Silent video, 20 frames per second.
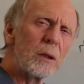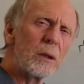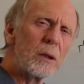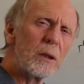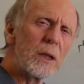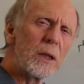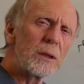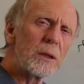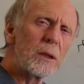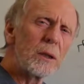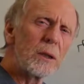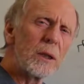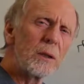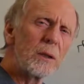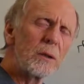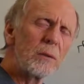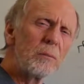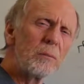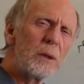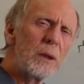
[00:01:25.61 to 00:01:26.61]
the United
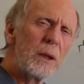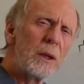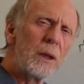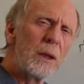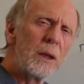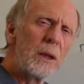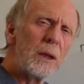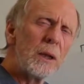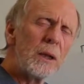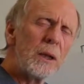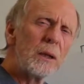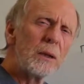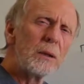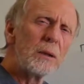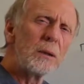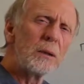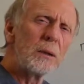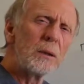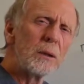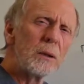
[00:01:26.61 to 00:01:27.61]
Kingdom
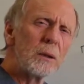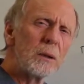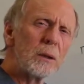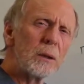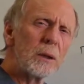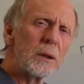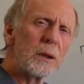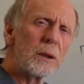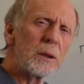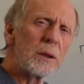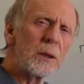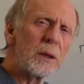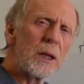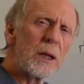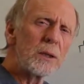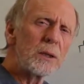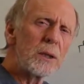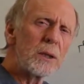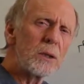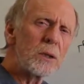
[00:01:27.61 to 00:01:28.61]
in uh, the
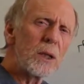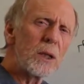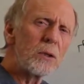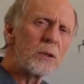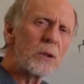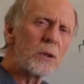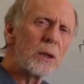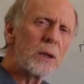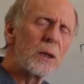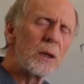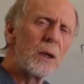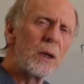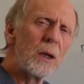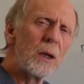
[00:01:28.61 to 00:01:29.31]
19th century